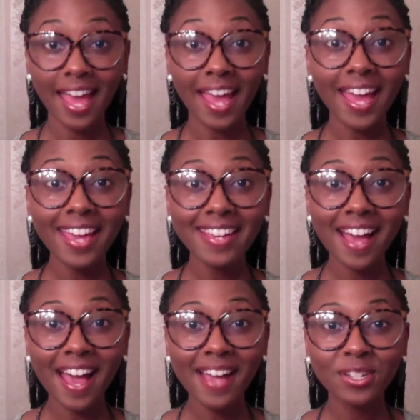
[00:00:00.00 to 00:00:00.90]
Hey
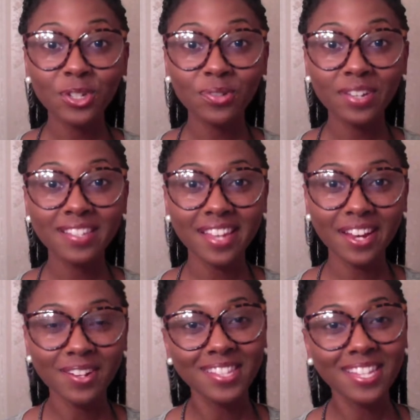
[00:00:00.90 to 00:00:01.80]
guys, Cherise
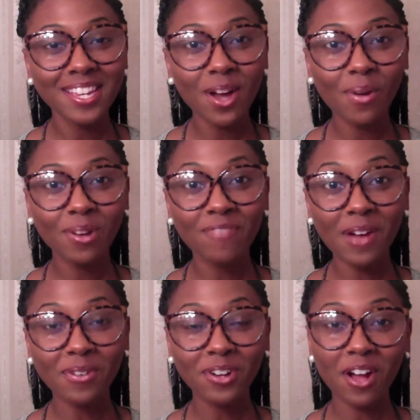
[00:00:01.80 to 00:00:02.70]
here, CEO and
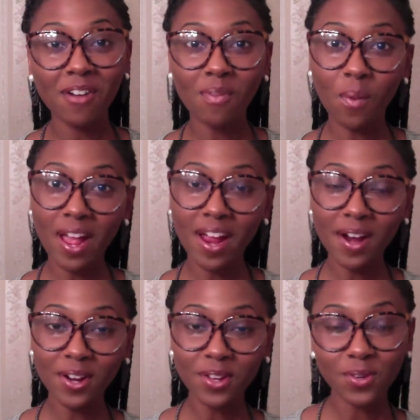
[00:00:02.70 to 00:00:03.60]
founder of
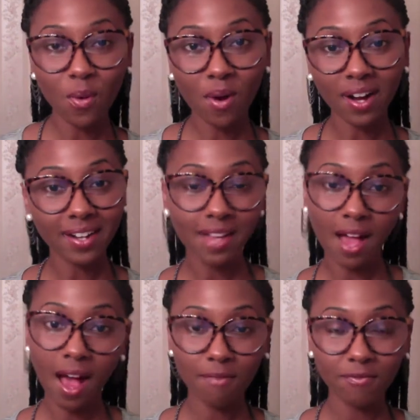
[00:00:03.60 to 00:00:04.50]
Wear Your
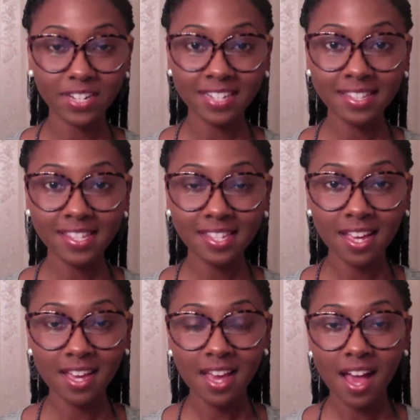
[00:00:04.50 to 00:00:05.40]
Confidence.
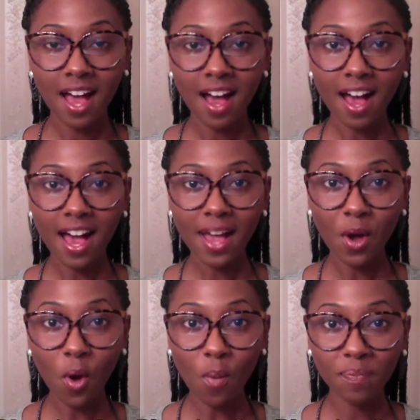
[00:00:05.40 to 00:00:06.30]
I
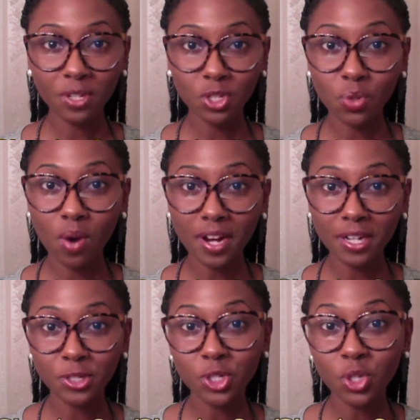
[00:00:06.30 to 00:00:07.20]
hope that you are
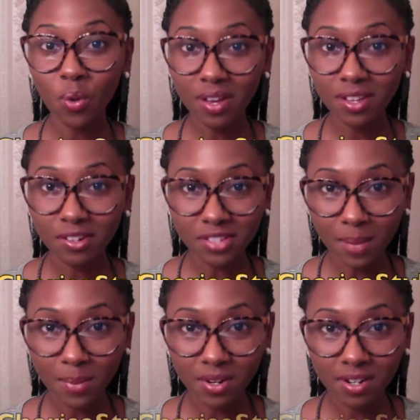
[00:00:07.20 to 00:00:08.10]
enjoying your
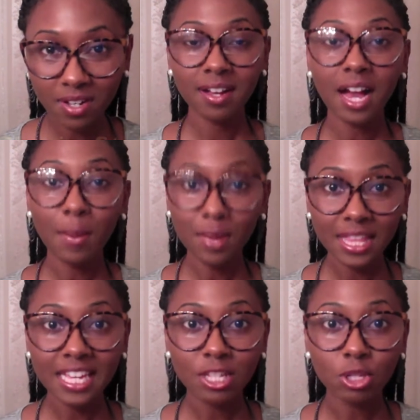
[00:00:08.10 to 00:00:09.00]
summer. I'm in the
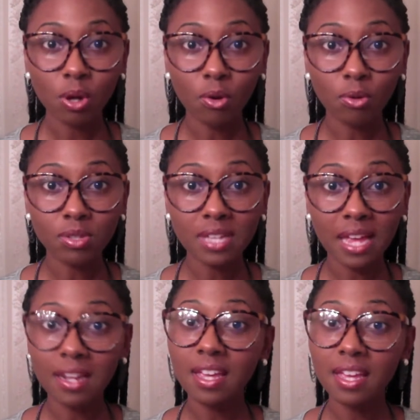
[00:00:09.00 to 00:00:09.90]
East Coast
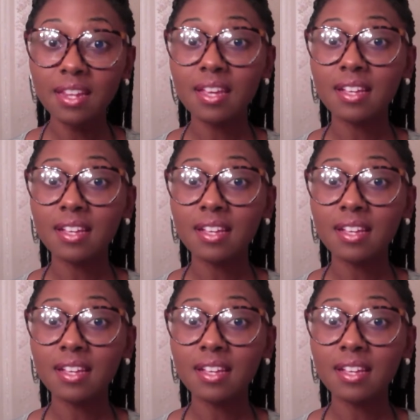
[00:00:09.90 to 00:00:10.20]
and it is